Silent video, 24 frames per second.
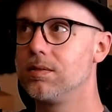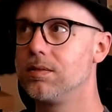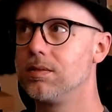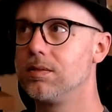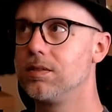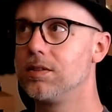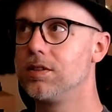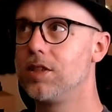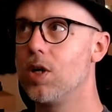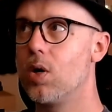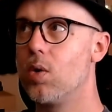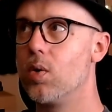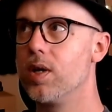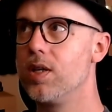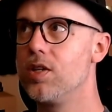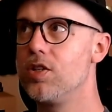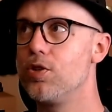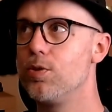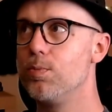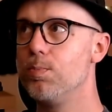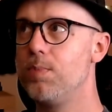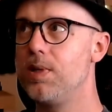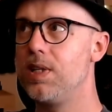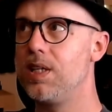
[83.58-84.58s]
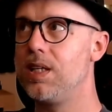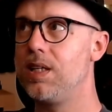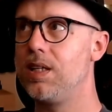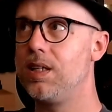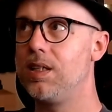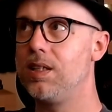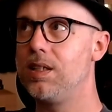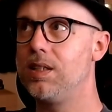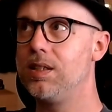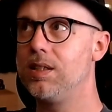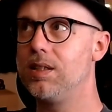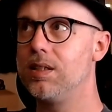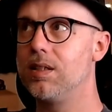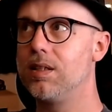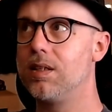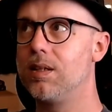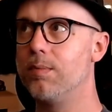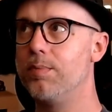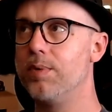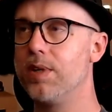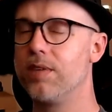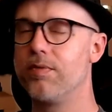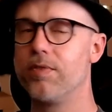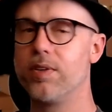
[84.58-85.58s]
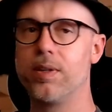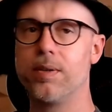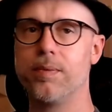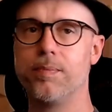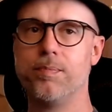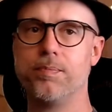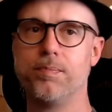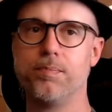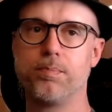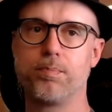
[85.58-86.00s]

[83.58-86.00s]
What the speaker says: going to be a bit of a